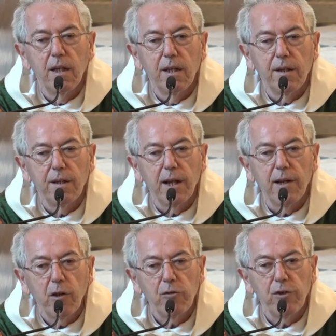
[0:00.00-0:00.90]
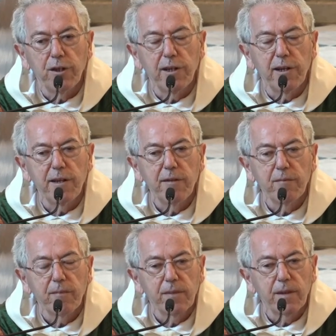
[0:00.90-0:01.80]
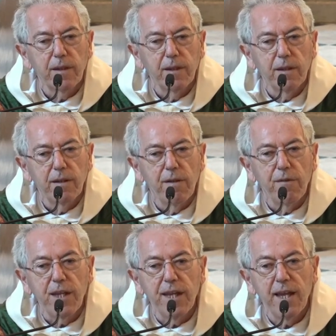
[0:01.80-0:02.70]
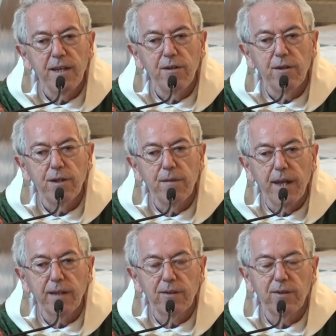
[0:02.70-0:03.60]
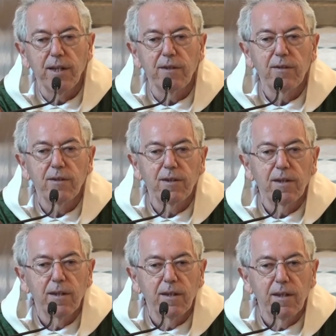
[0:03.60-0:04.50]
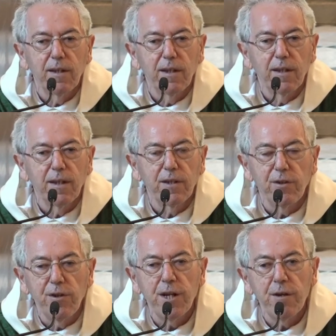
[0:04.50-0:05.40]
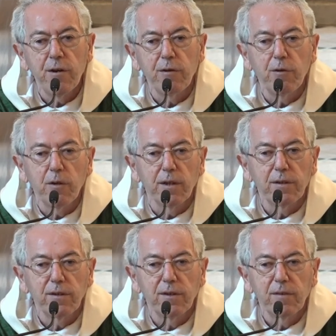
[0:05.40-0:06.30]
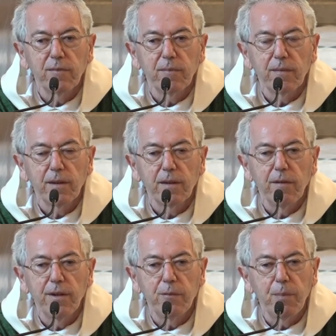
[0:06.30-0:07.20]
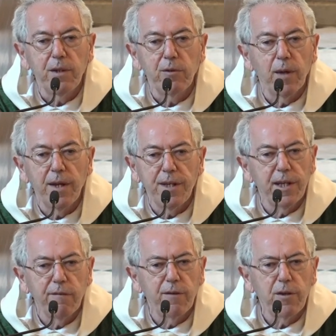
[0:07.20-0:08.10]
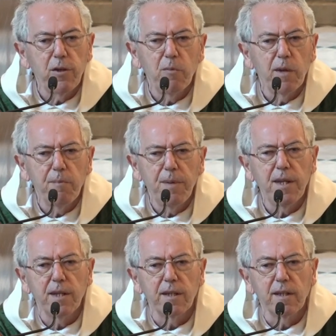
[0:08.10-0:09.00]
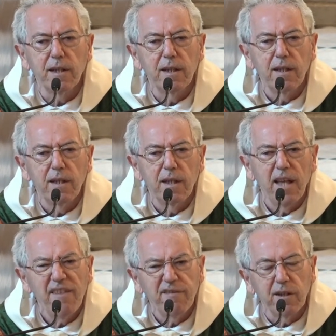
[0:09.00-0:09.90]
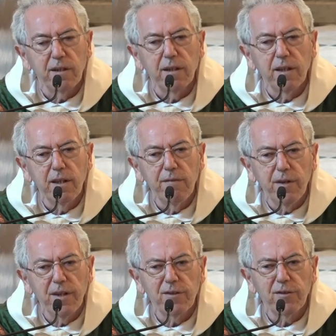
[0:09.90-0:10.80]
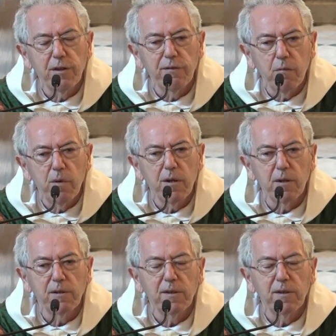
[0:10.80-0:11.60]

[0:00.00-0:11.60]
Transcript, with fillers: Now, logically, the end in that sense is nearer to us than has been to any other human being ever in the history of the world.